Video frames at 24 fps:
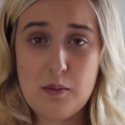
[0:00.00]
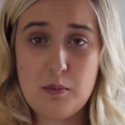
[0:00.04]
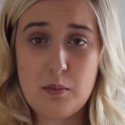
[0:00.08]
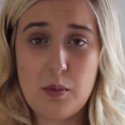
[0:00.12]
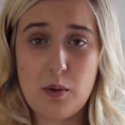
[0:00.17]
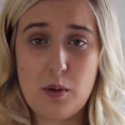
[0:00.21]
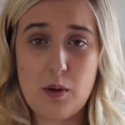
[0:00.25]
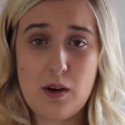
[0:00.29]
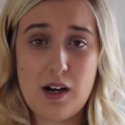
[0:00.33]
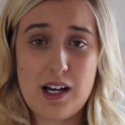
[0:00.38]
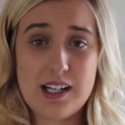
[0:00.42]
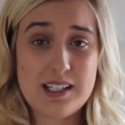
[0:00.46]

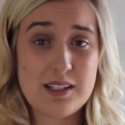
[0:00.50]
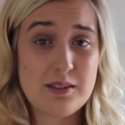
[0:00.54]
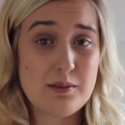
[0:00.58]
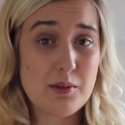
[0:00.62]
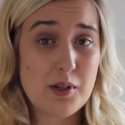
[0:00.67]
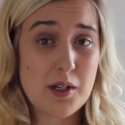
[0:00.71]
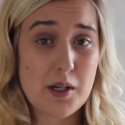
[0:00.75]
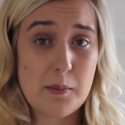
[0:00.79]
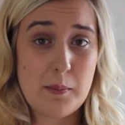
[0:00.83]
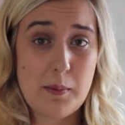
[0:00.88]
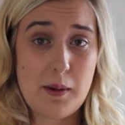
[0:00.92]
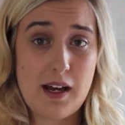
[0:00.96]
but I didn't
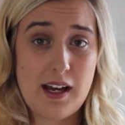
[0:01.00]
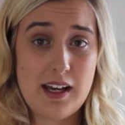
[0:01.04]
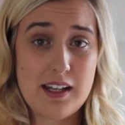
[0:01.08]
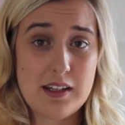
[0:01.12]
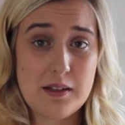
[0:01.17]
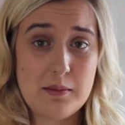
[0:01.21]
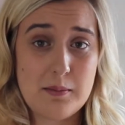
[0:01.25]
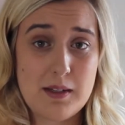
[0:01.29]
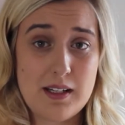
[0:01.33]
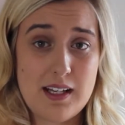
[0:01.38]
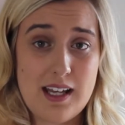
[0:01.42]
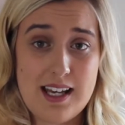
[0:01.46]
want to buy
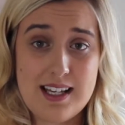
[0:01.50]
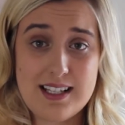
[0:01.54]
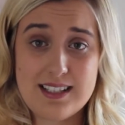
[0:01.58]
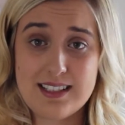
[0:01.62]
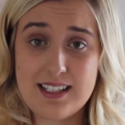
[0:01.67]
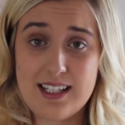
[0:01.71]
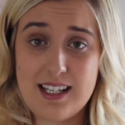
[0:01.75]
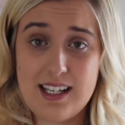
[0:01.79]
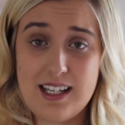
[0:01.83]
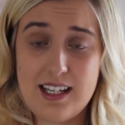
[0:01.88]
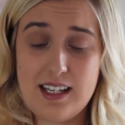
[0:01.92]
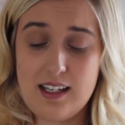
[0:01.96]
them in
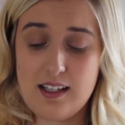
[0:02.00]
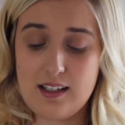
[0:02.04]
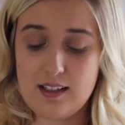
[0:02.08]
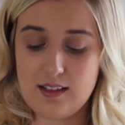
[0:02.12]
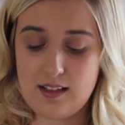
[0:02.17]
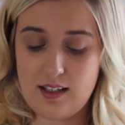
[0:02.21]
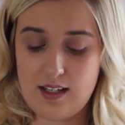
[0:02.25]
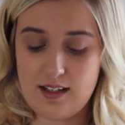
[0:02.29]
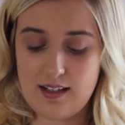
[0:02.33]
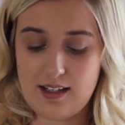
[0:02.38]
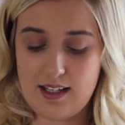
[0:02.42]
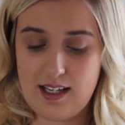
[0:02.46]
Essie.
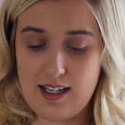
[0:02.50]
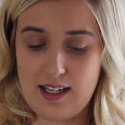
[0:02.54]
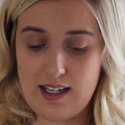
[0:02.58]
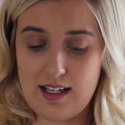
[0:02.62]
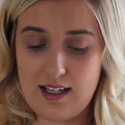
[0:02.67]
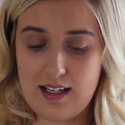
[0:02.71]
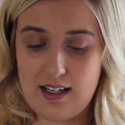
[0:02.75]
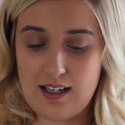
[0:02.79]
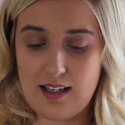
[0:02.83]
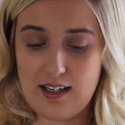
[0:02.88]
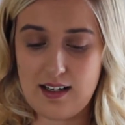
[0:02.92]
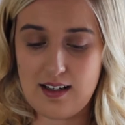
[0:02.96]
And
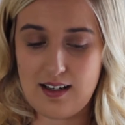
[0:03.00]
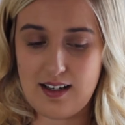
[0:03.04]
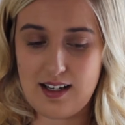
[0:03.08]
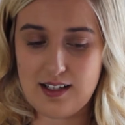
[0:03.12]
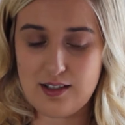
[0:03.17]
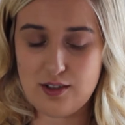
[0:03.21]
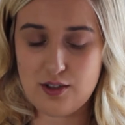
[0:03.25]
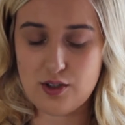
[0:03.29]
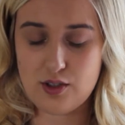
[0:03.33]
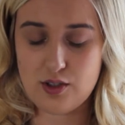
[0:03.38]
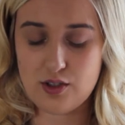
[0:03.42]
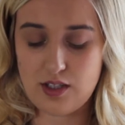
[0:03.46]
then
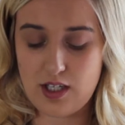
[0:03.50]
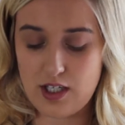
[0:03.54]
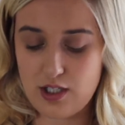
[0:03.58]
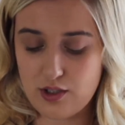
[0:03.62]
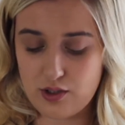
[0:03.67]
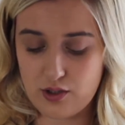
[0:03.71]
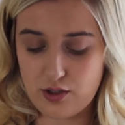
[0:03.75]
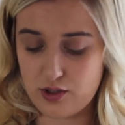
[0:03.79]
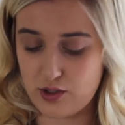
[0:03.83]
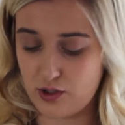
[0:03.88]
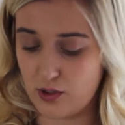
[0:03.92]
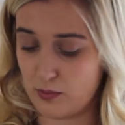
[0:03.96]
I
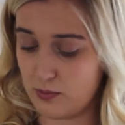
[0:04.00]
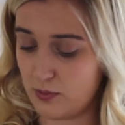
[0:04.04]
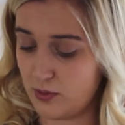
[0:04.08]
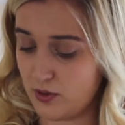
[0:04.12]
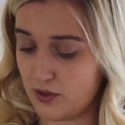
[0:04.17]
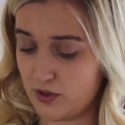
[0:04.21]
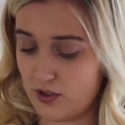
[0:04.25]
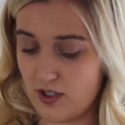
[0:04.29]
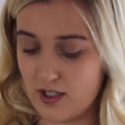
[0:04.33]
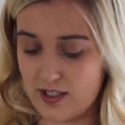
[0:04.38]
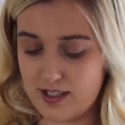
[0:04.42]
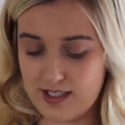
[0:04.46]
just
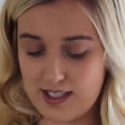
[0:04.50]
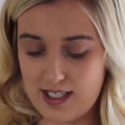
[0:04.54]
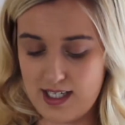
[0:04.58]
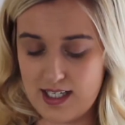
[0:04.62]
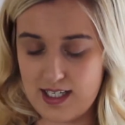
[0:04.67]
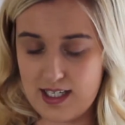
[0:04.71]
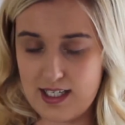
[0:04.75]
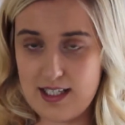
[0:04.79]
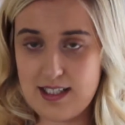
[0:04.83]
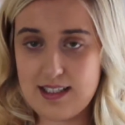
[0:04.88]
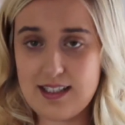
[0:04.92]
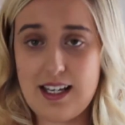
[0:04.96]
stumbled across
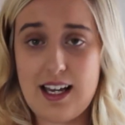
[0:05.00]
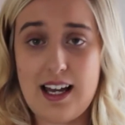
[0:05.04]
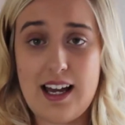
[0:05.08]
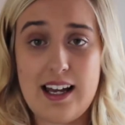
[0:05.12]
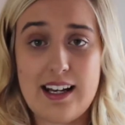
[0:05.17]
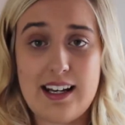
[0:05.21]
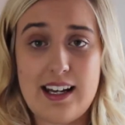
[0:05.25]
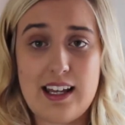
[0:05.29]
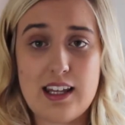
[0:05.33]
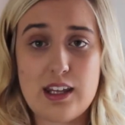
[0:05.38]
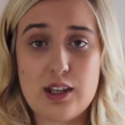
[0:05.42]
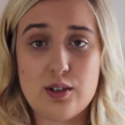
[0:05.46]
these,
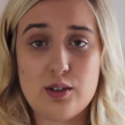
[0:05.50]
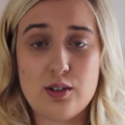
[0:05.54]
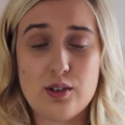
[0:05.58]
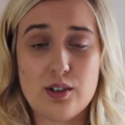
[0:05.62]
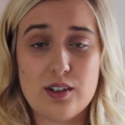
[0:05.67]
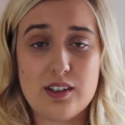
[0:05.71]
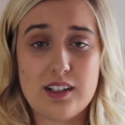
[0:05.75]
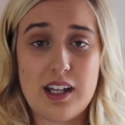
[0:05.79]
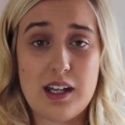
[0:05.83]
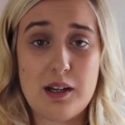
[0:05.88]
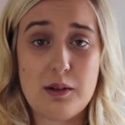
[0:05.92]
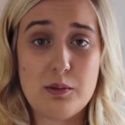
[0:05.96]
and I
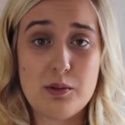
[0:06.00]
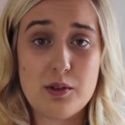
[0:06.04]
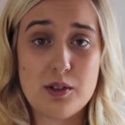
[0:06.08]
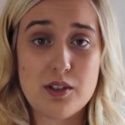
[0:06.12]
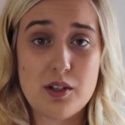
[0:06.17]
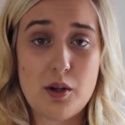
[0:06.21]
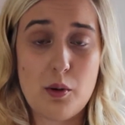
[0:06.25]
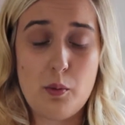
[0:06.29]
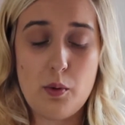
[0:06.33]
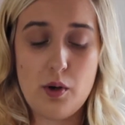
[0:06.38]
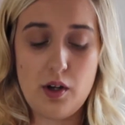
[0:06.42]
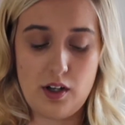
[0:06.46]
thought they
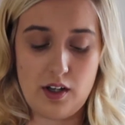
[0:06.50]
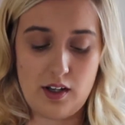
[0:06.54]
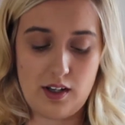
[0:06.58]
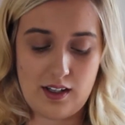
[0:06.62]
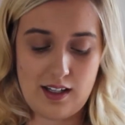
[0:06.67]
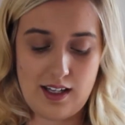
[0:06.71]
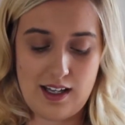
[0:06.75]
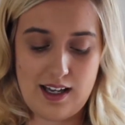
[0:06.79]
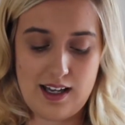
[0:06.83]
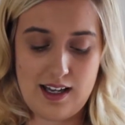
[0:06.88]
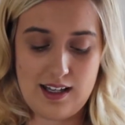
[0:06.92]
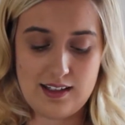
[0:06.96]
would work,
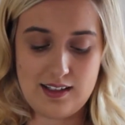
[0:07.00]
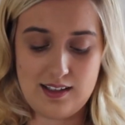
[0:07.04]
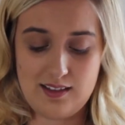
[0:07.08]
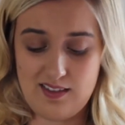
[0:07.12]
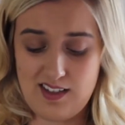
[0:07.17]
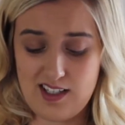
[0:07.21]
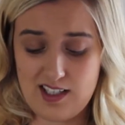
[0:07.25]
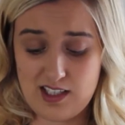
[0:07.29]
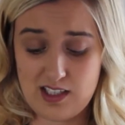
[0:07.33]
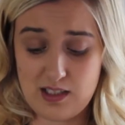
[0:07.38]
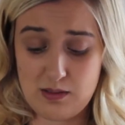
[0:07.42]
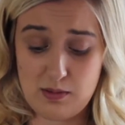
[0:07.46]
and they've
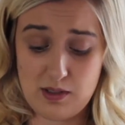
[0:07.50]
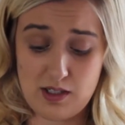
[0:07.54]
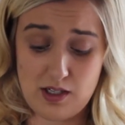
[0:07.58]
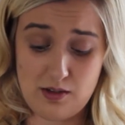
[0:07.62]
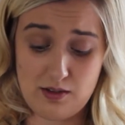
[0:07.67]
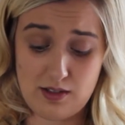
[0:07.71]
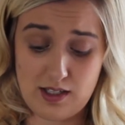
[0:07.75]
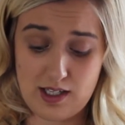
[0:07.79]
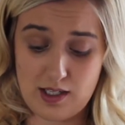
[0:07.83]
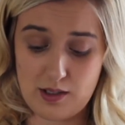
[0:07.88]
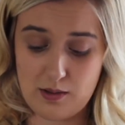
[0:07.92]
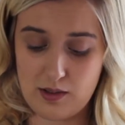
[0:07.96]
actually
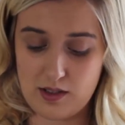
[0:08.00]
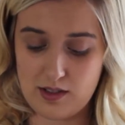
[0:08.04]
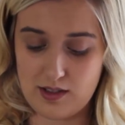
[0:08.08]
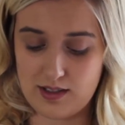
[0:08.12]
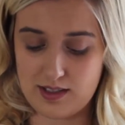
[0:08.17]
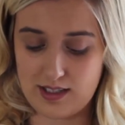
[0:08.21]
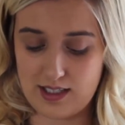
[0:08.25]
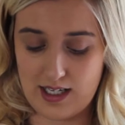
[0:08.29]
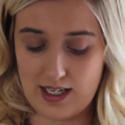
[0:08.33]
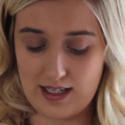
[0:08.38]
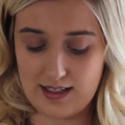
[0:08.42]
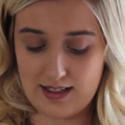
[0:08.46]
been okay
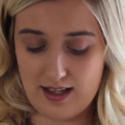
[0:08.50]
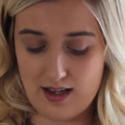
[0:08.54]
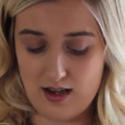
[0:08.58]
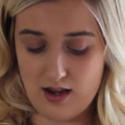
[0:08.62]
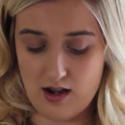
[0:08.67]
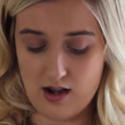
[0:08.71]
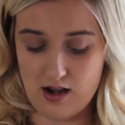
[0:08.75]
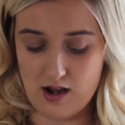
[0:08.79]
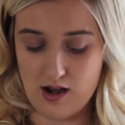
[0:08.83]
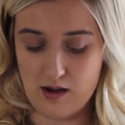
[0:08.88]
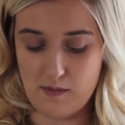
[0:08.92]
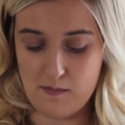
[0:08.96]
quality, and they
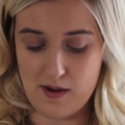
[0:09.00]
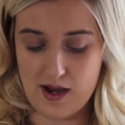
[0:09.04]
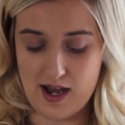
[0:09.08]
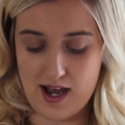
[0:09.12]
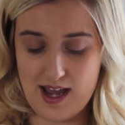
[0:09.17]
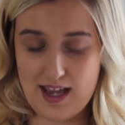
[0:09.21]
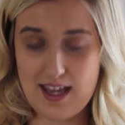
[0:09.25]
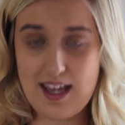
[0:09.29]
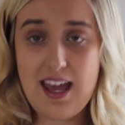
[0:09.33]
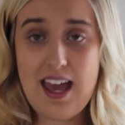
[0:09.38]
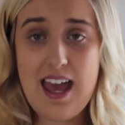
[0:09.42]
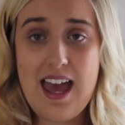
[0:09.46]
are
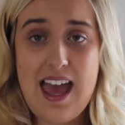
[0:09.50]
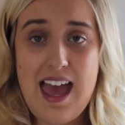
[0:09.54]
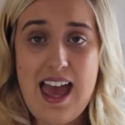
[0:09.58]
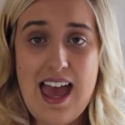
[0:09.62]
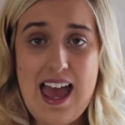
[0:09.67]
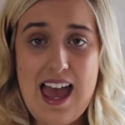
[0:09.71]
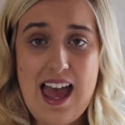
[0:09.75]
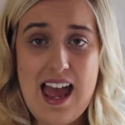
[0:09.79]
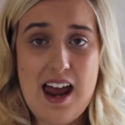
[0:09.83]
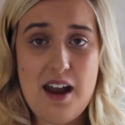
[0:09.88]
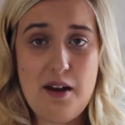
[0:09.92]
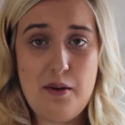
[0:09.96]
by
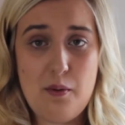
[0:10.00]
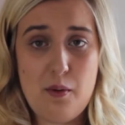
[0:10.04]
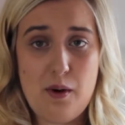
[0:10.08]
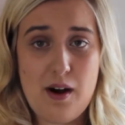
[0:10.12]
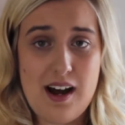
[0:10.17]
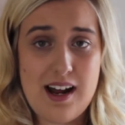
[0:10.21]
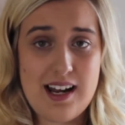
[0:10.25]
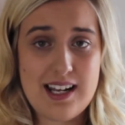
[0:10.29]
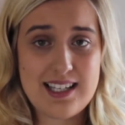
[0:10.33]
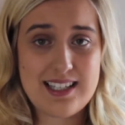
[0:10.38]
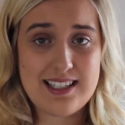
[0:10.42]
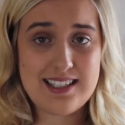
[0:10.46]

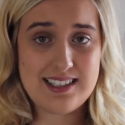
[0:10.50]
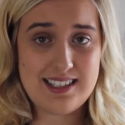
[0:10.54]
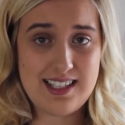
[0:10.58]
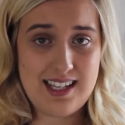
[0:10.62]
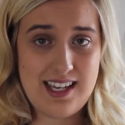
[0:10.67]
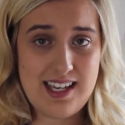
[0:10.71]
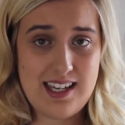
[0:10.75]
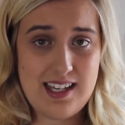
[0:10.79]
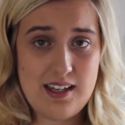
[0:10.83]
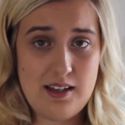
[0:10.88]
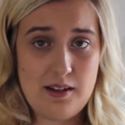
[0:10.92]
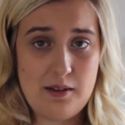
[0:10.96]

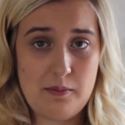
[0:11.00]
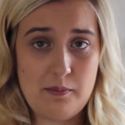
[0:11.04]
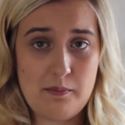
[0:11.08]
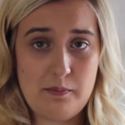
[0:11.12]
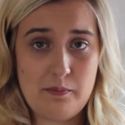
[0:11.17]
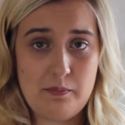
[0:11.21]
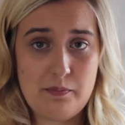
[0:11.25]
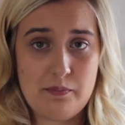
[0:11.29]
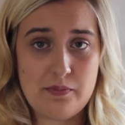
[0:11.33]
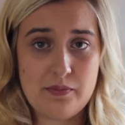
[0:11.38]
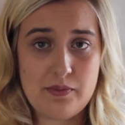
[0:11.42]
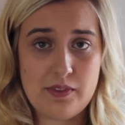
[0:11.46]
NYC.
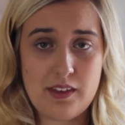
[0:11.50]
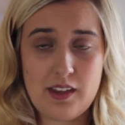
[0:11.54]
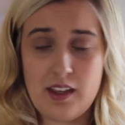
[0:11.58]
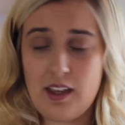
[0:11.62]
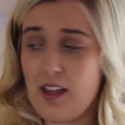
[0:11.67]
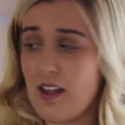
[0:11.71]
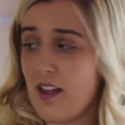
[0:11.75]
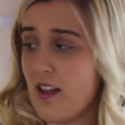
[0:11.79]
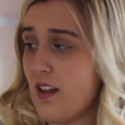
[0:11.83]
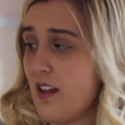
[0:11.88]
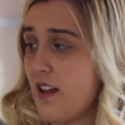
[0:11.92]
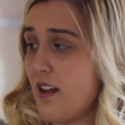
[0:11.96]

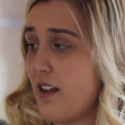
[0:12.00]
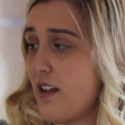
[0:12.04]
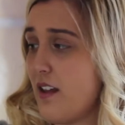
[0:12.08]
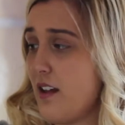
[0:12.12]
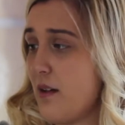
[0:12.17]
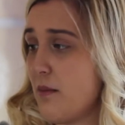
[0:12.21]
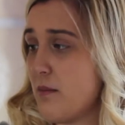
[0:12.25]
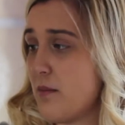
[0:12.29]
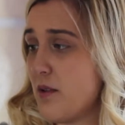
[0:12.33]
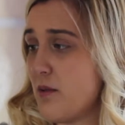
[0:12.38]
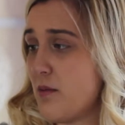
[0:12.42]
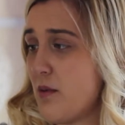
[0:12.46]

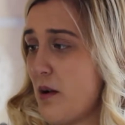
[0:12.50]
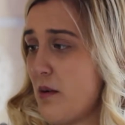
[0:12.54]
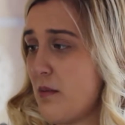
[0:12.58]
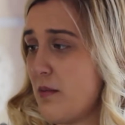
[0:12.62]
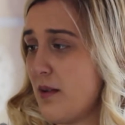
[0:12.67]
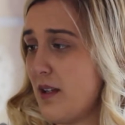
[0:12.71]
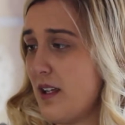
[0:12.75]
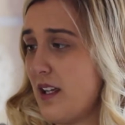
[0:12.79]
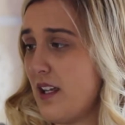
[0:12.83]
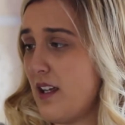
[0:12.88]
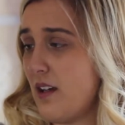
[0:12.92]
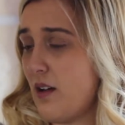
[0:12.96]
You've
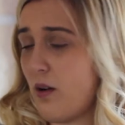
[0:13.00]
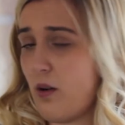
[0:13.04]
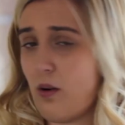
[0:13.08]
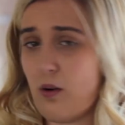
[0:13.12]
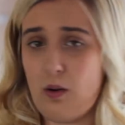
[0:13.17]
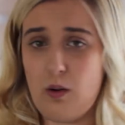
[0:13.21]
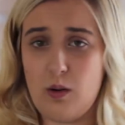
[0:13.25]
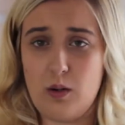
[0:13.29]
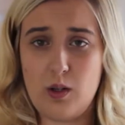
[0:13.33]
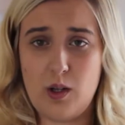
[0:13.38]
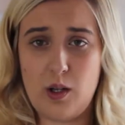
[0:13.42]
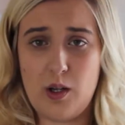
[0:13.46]
probably
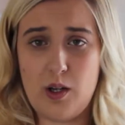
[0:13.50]
all